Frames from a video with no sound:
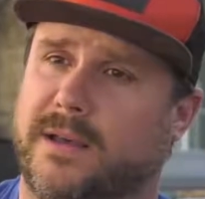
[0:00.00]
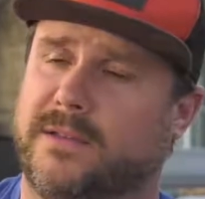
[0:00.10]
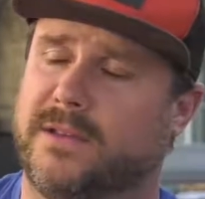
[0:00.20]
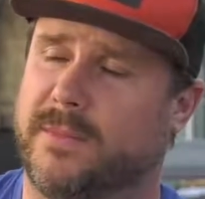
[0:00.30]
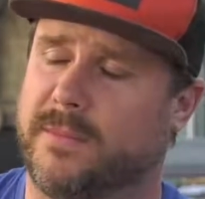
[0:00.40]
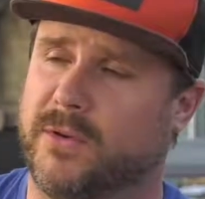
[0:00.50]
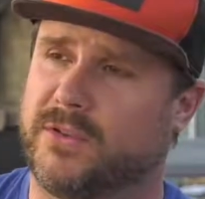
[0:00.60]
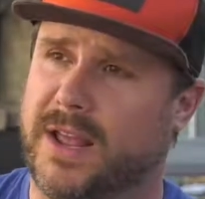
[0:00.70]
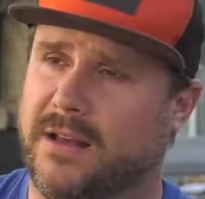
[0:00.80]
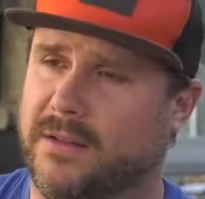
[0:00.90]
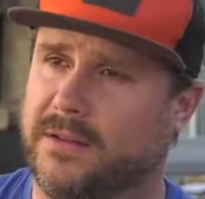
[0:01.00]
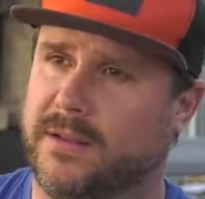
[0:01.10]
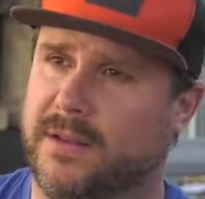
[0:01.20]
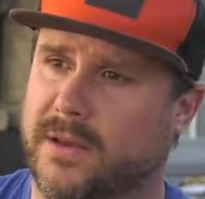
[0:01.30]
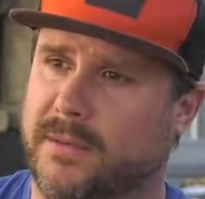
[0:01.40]
Some of the most
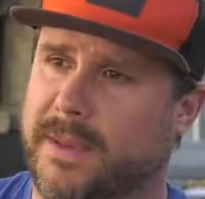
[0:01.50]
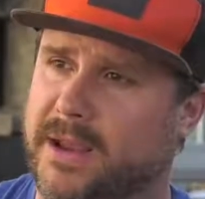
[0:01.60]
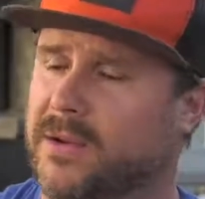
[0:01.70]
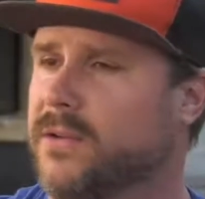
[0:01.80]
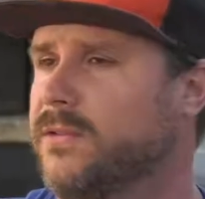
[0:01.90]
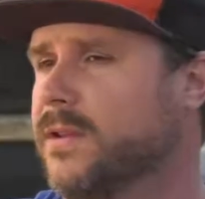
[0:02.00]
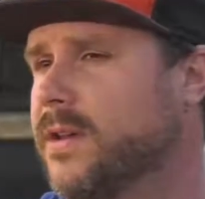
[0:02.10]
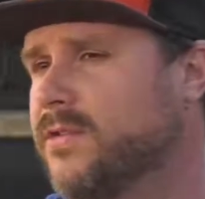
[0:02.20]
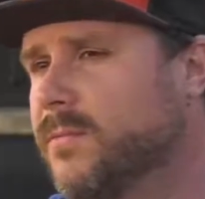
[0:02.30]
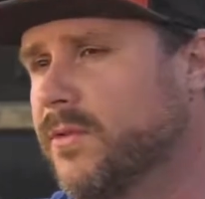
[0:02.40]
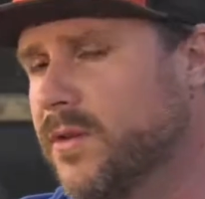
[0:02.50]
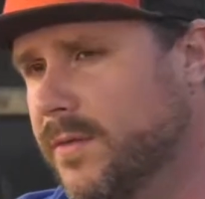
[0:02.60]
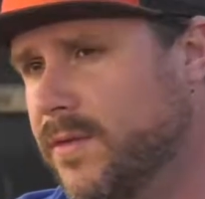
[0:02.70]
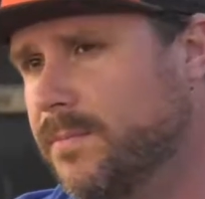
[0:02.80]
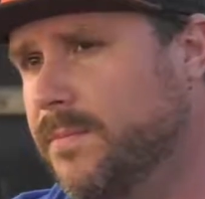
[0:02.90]
talented bakers and customer
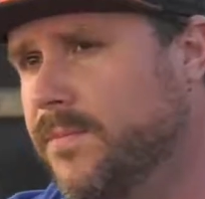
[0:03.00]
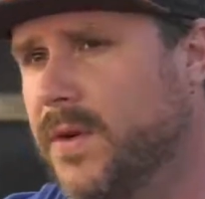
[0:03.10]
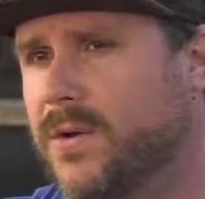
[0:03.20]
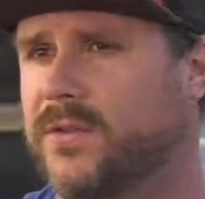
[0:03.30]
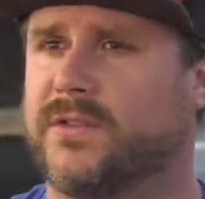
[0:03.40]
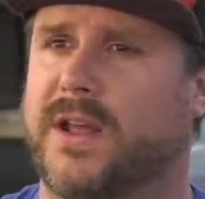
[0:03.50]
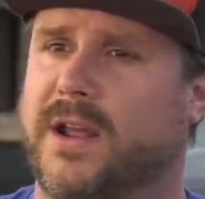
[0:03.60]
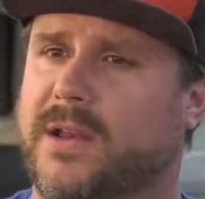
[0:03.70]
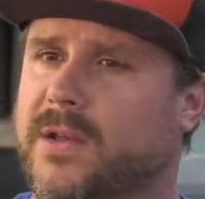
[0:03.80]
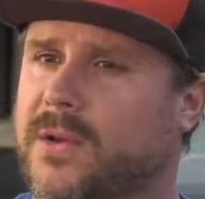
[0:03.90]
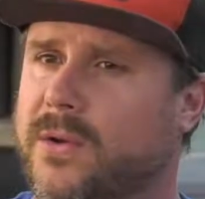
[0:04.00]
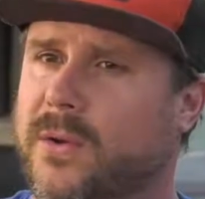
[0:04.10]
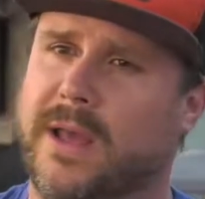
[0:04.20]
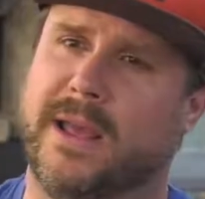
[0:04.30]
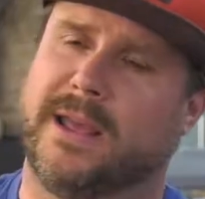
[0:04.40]
service folks that I knew,